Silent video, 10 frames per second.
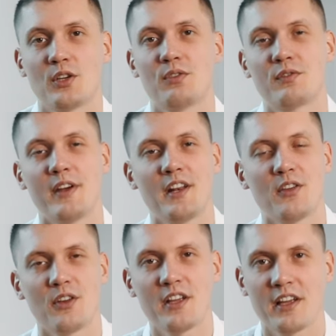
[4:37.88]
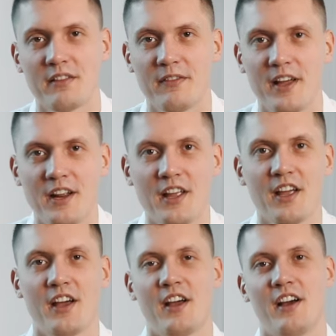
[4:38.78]
So it's very unique and very
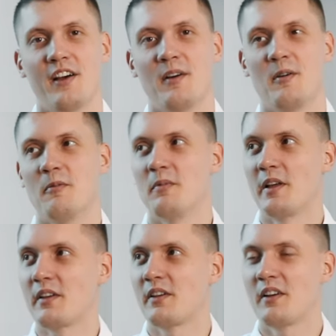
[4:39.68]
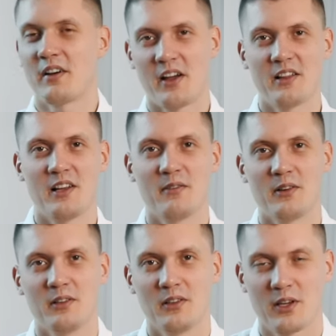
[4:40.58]
like high
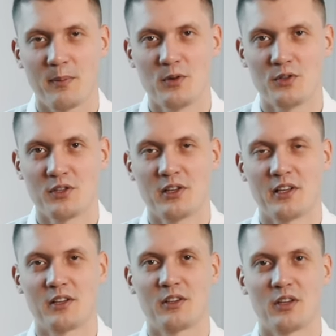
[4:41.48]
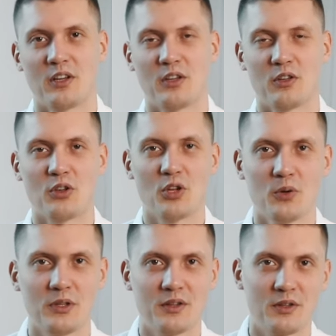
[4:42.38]
level community, like you
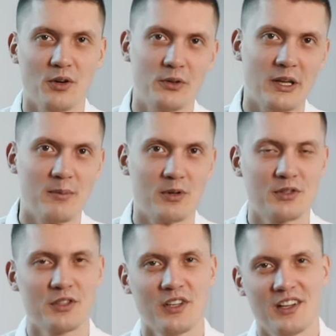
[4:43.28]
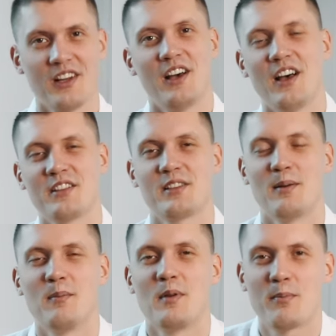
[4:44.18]
know that your neighbors are
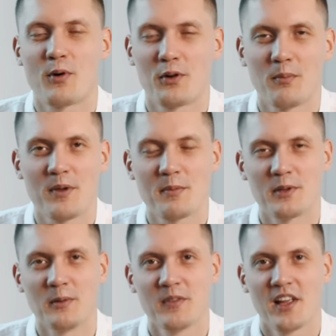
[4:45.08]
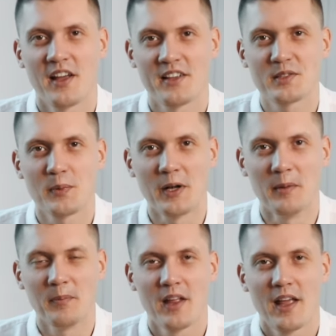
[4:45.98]
some important people as well.